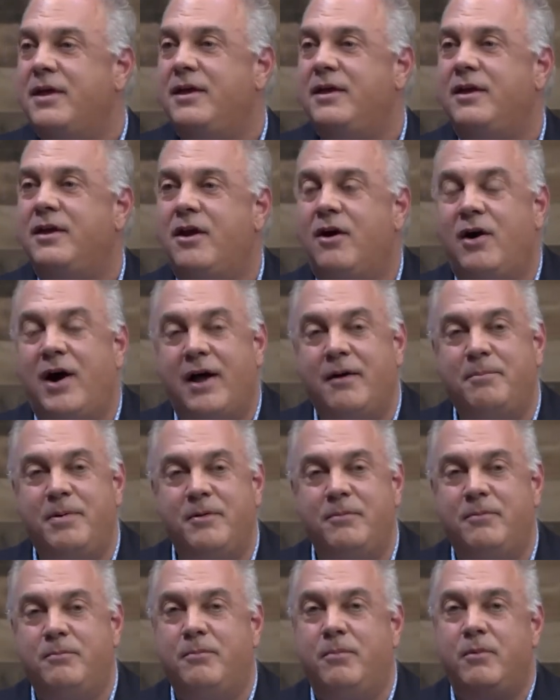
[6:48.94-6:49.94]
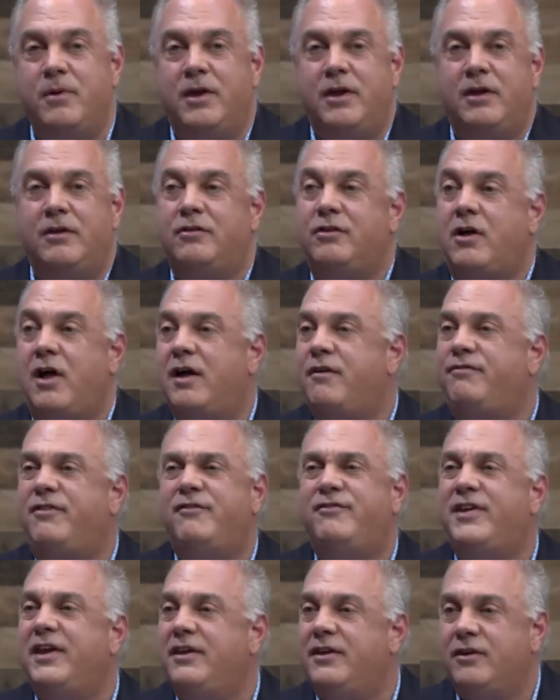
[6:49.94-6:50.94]
You know, he's a client
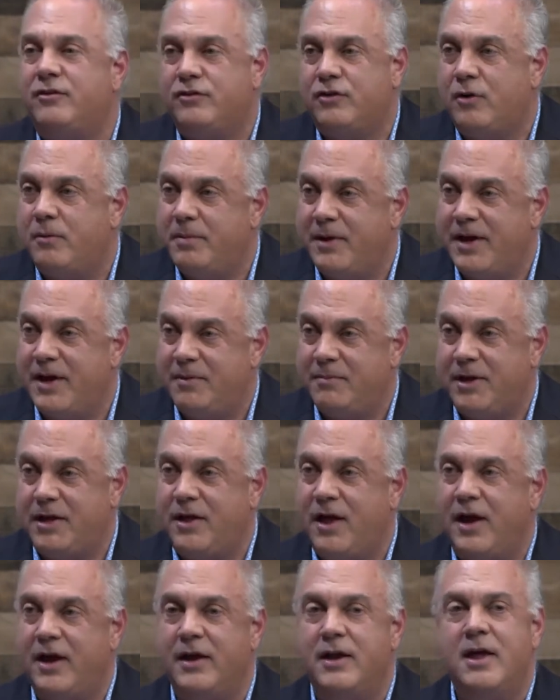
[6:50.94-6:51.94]
15 years ago, became a client.